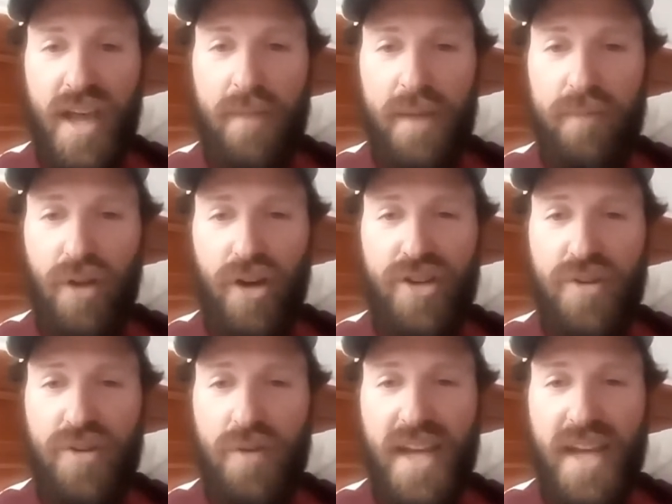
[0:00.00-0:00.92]
People are
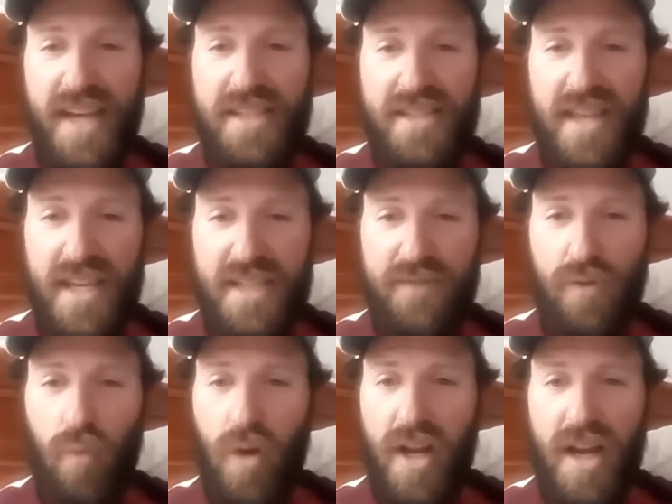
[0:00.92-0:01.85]
doing nice things
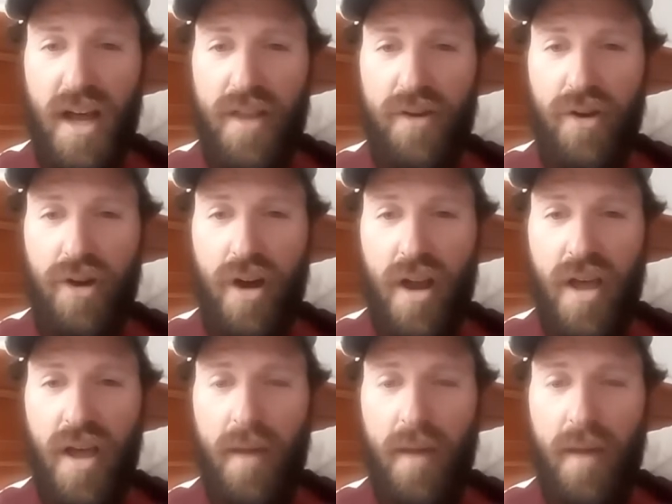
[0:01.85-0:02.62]
for one another,